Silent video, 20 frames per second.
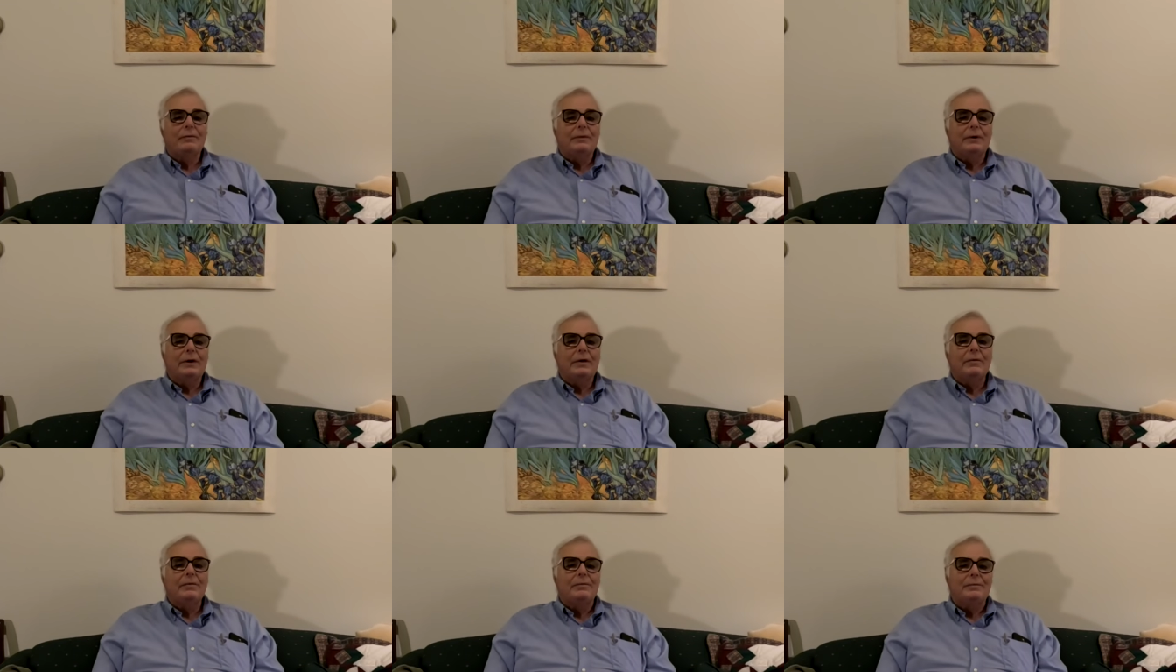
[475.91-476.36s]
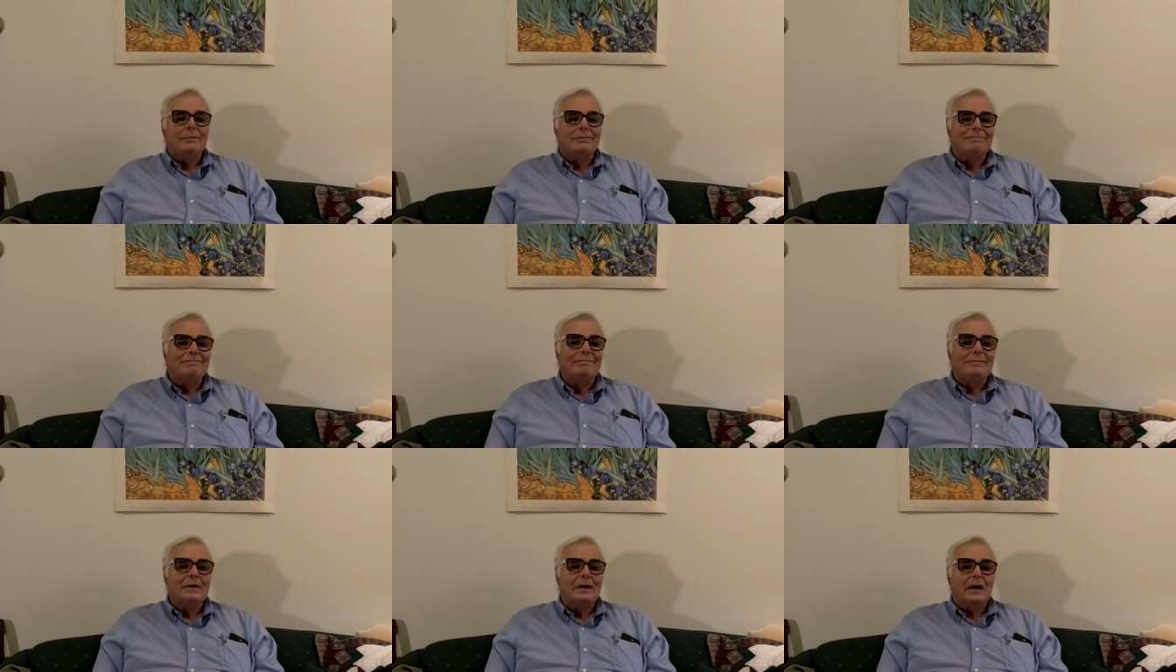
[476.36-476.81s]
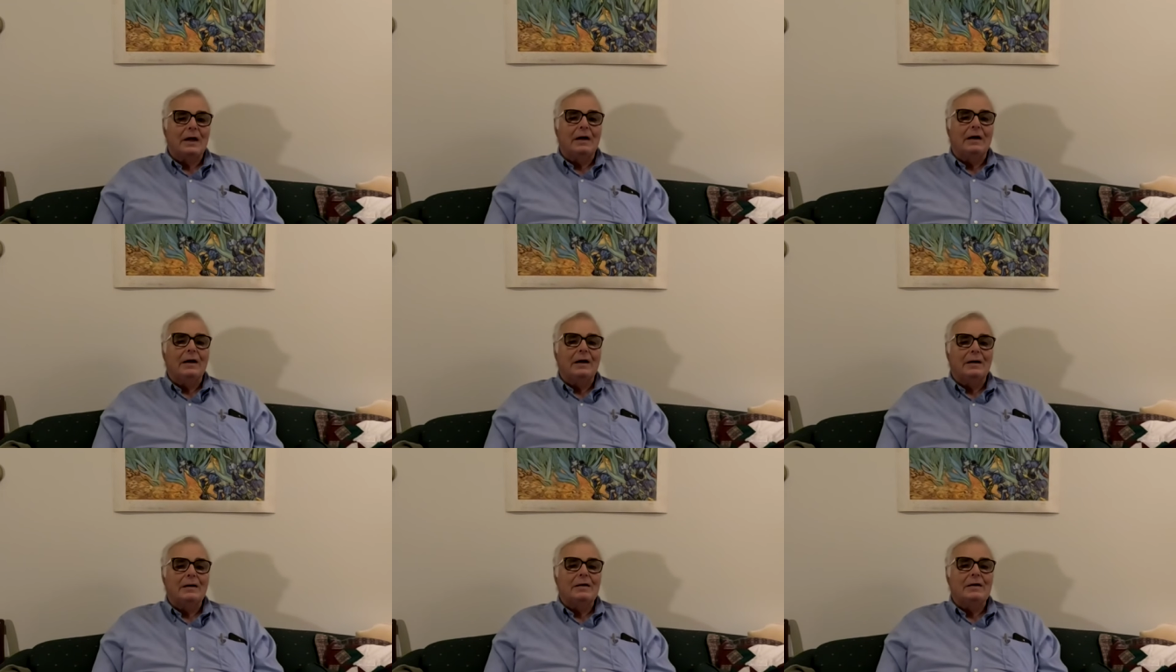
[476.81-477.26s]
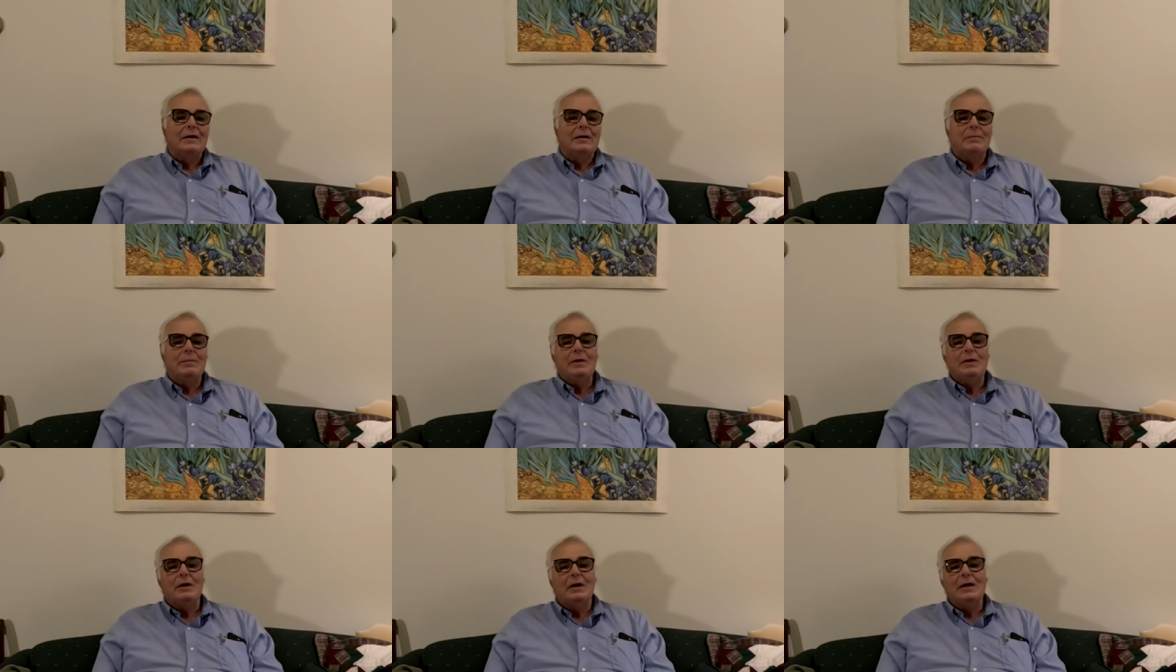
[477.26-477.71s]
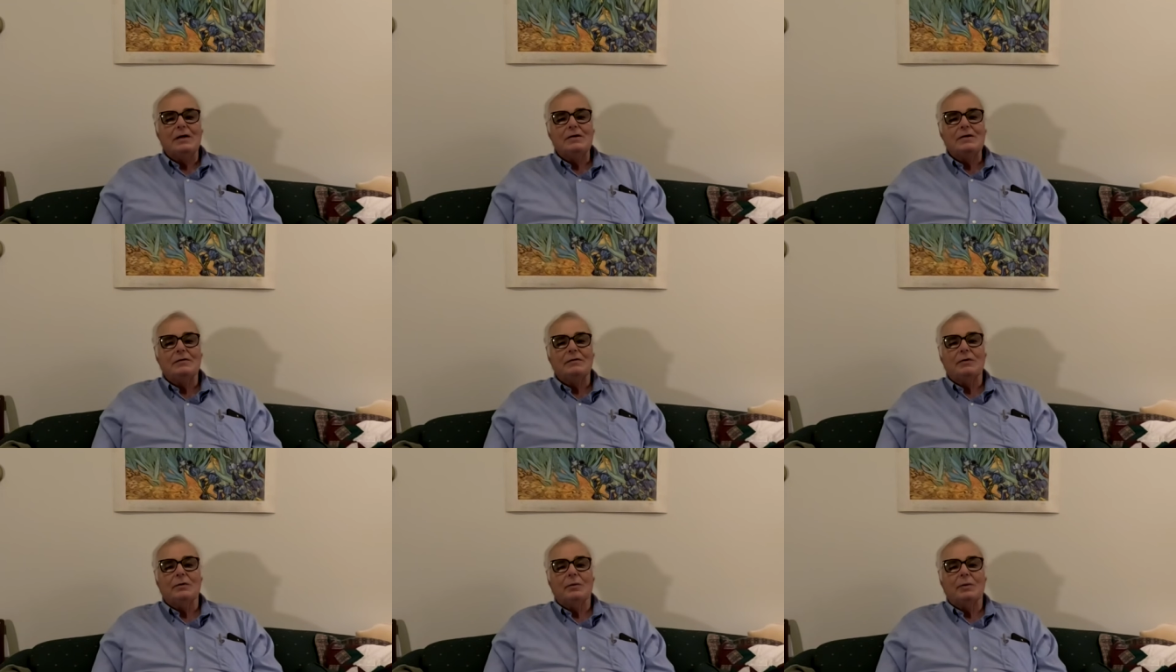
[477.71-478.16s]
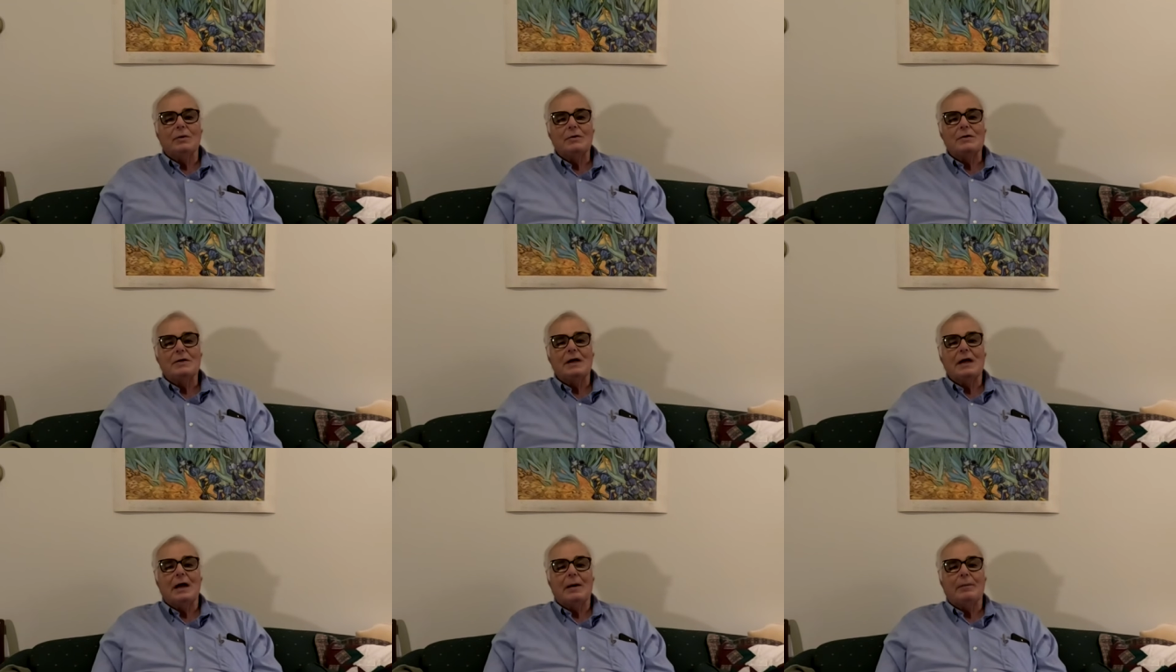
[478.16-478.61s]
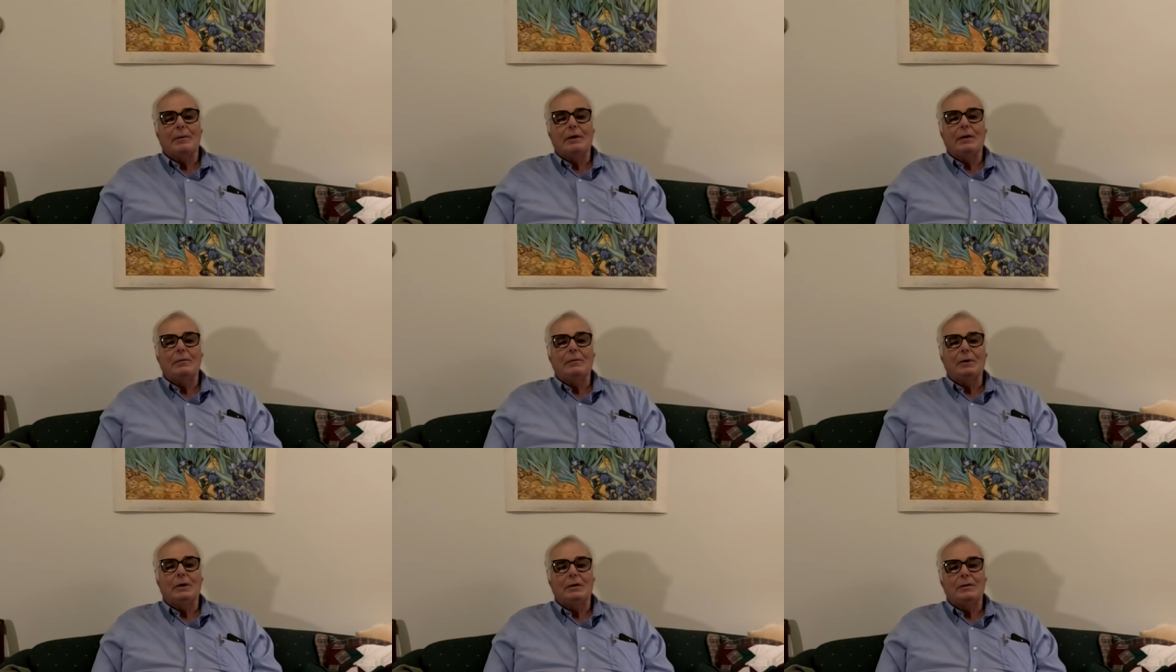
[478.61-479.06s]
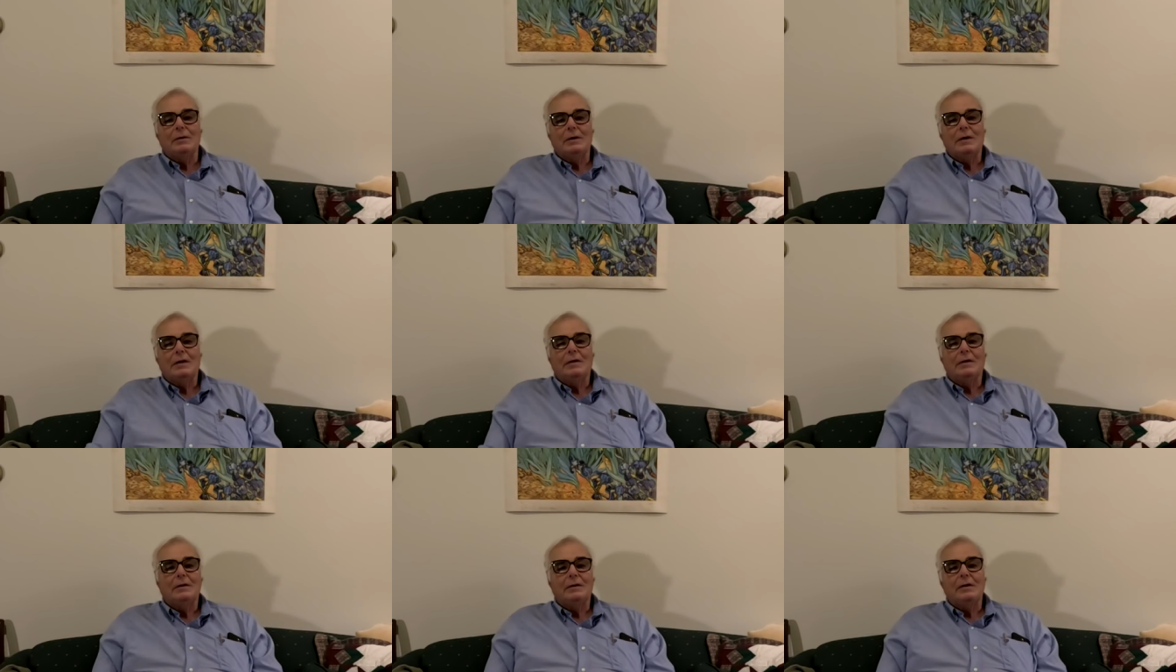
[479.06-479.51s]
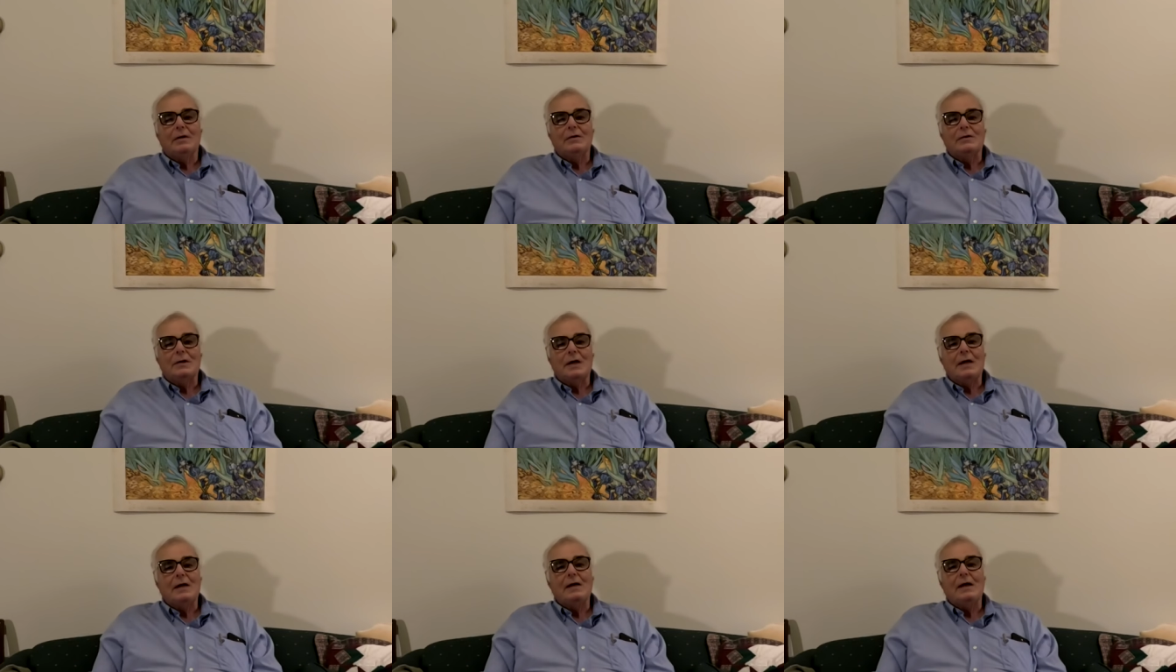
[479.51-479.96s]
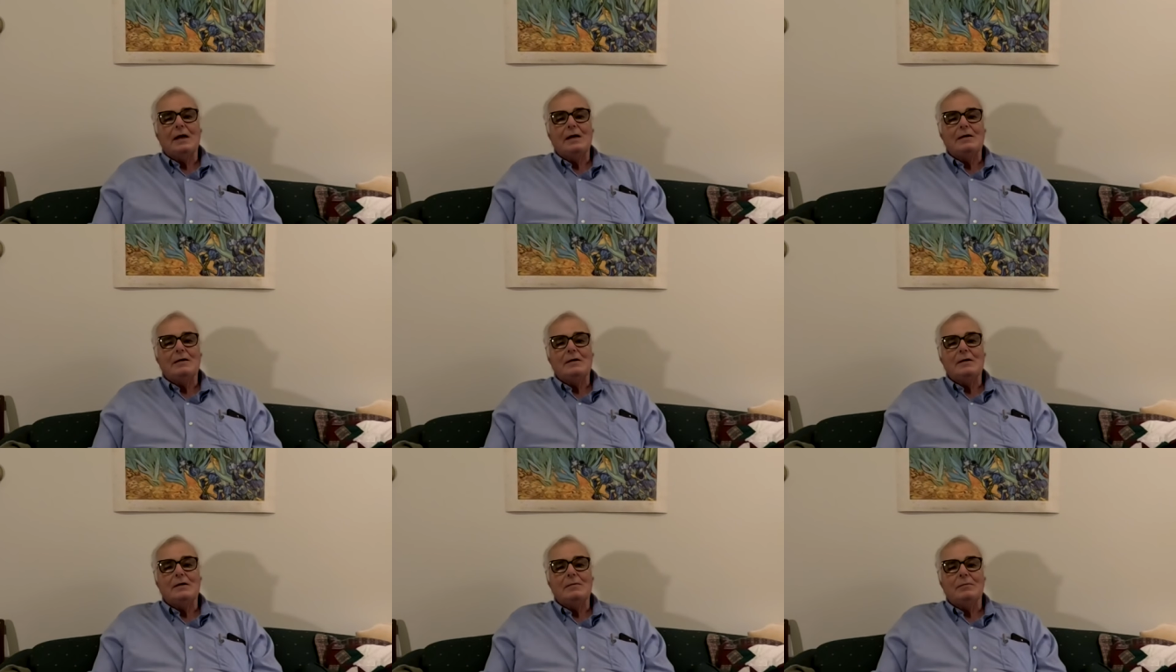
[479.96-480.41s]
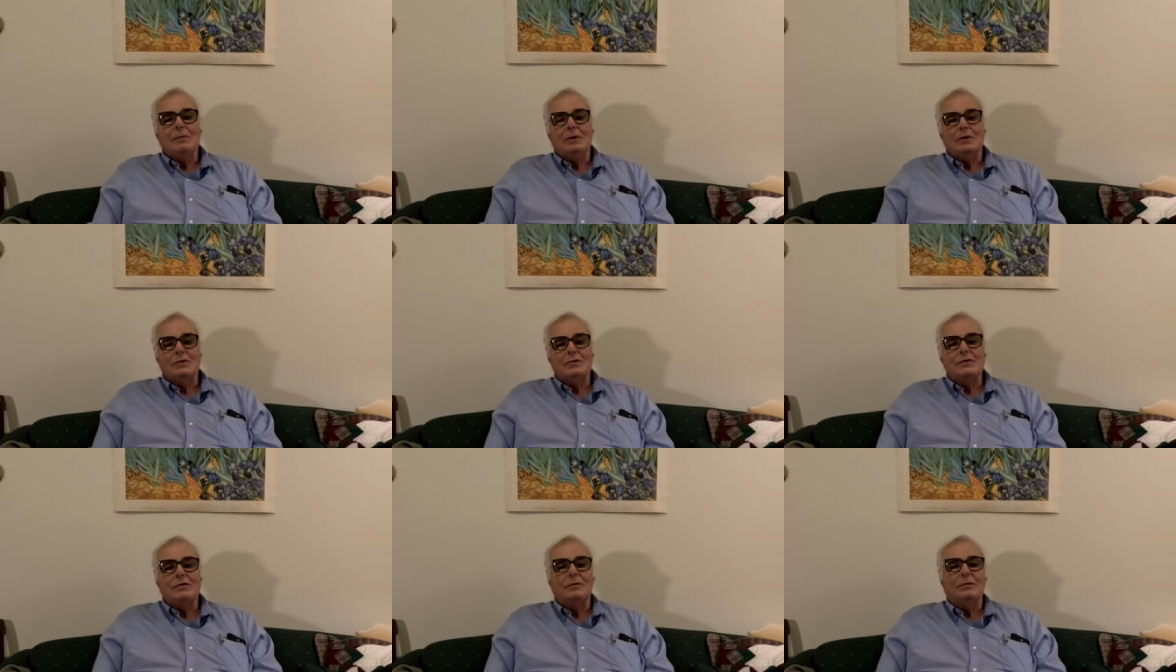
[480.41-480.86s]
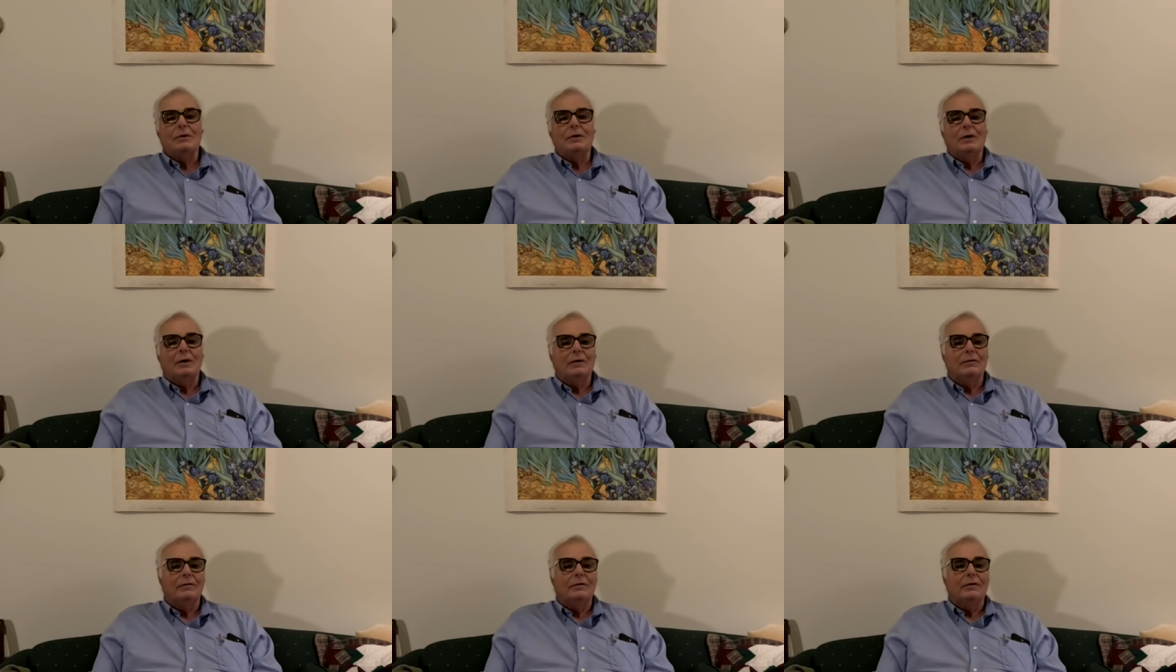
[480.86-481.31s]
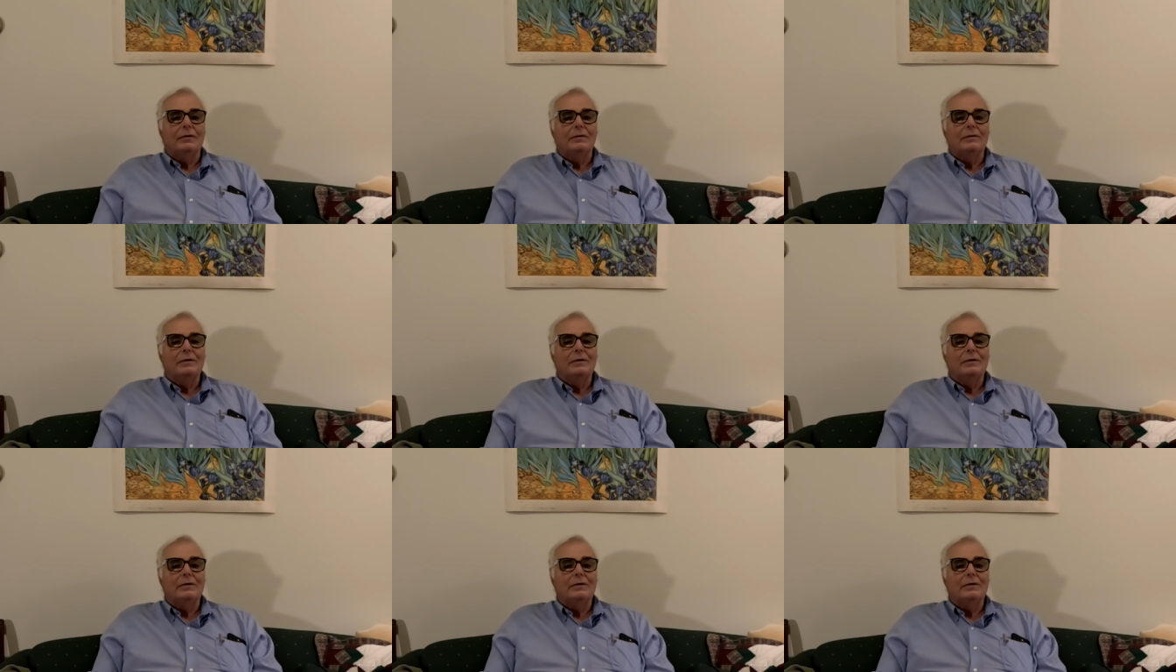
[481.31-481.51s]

Well, yeah, it'd be nice if it wasn't happening, but can take 18 months to recover,